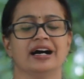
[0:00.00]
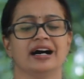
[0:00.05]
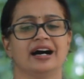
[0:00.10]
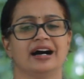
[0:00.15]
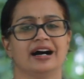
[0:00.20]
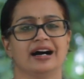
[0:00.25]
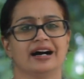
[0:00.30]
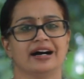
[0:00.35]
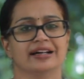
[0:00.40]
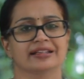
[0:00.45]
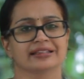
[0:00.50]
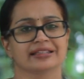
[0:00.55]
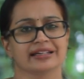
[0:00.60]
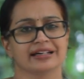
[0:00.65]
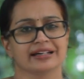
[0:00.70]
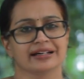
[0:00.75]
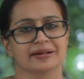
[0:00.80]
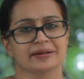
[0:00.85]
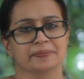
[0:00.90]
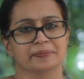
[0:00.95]

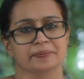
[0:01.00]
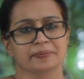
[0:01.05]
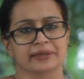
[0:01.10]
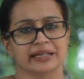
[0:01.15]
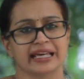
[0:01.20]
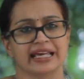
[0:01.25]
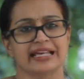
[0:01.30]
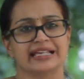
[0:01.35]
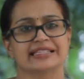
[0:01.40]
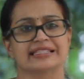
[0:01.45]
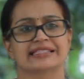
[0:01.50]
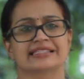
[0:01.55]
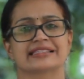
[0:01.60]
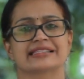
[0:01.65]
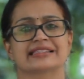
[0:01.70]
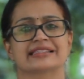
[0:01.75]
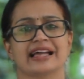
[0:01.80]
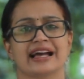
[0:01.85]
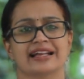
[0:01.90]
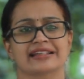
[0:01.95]
the plays
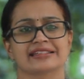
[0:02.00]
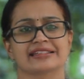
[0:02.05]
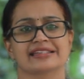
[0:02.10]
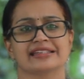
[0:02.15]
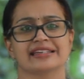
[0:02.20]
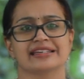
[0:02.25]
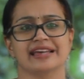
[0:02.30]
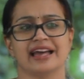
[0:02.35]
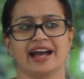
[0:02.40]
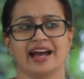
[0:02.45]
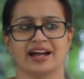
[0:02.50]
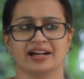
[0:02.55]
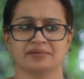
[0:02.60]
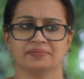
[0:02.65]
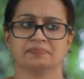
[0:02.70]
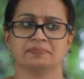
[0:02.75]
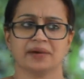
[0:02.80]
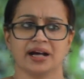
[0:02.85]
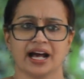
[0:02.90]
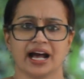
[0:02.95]
that he had
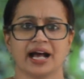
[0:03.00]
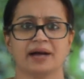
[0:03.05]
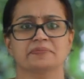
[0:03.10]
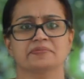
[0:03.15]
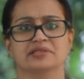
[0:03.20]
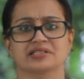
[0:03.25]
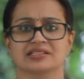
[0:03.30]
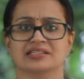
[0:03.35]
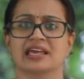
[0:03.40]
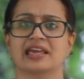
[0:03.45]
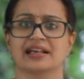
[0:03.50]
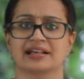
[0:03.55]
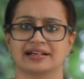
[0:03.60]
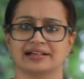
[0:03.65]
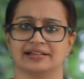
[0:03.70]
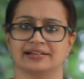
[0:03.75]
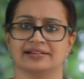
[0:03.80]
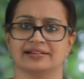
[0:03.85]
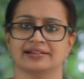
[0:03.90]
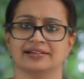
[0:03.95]
perhaps
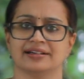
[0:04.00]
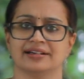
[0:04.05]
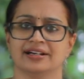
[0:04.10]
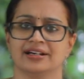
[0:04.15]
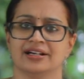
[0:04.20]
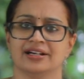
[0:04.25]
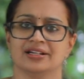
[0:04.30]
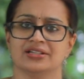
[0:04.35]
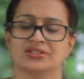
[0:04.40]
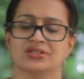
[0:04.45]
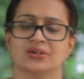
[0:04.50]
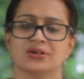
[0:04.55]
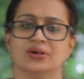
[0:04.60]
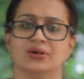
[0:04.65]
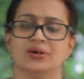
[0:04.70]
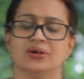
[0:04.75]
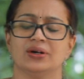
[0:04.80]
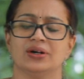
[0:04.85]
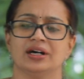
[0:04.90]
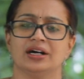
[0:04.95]
taken.
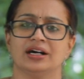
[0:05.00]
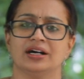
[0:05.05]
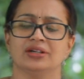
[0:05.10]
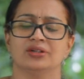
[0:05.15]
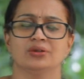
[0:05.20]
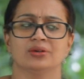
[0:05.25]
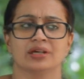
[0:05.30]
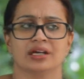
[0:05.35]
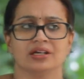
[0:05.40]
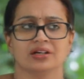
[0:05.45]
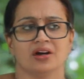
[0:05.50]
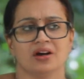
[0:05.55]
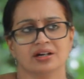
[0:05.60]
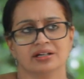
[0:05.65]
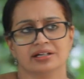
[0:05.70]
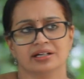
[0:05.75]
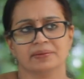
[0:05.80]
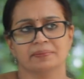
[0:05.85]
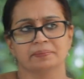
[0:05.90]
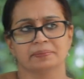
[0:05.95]
So you
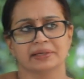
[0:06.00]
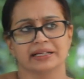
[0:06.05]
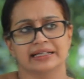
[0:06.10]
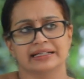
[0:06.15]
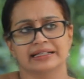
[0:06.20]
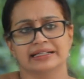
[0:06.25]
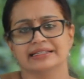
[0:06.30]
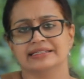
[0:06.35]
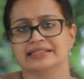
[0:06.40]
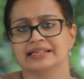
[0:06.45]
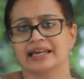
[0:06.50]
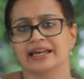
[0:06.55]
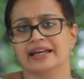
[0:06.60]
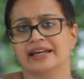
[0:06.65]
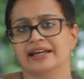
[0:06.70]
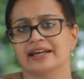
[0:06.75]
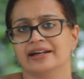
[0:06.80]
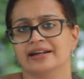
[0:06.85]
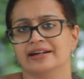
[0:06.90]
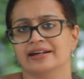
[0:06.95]
cannot completely
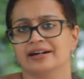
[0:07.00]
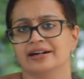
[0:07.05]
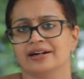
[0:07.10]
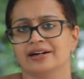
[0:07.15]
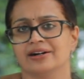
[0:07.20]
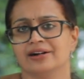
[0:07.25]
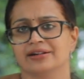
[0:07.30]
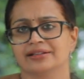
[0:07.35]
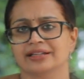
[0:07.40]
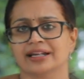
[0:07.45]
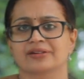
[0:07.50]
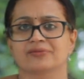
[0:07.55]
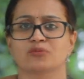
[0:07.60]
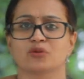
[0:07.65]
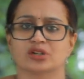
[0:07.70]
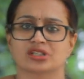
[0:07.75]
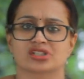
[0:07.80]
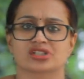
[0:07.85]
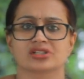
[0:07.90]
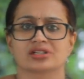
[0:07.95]
say that
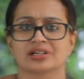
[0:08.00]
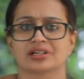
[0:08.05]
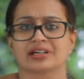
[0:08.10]
what